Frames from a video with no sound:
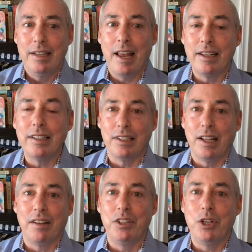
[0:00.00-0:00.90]
$10 to
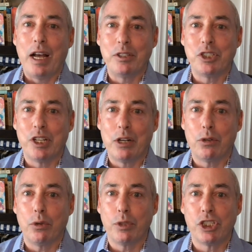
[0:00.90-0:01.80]
$11 an
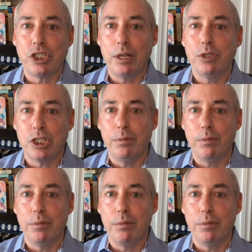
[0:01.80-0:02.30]
hour, which seems